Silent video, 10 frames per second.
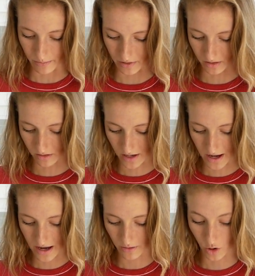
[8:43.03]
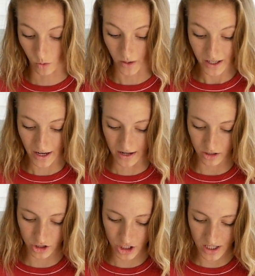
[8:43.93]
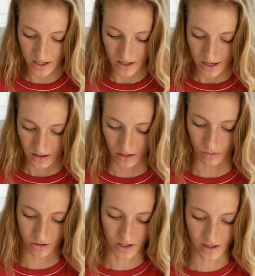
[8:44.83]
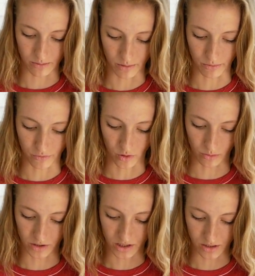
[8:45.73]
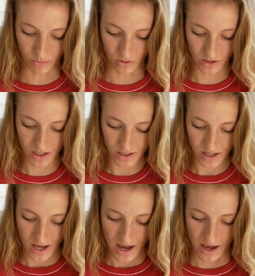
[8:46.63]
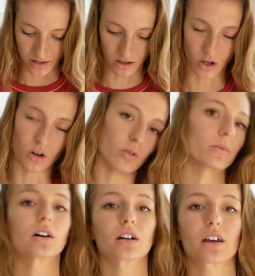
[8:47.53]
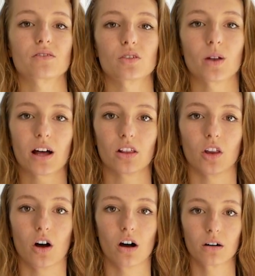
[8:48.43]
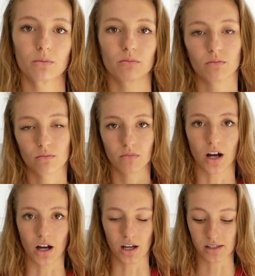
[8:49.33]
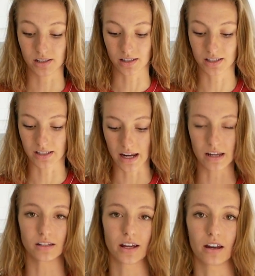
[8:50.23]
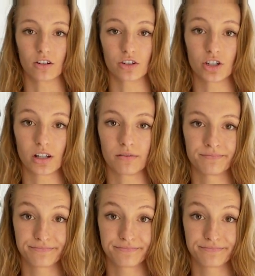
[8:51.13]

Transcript: little quick energy, like we were talking about before with the smoothies, and then the oatmeal gives you that long, sustained energy.